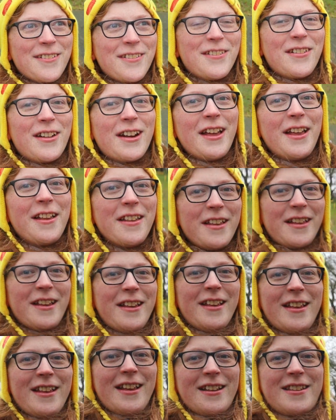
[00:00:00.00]
Well,
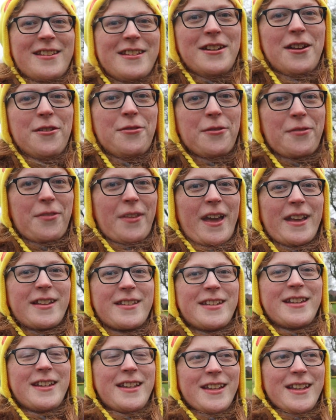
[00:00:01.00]
that's enough of
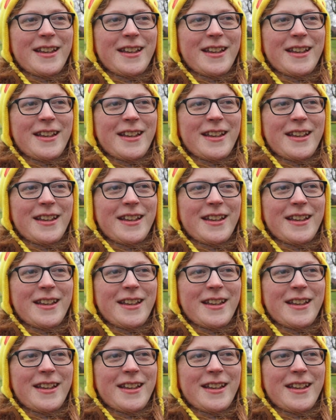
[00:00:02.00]
that.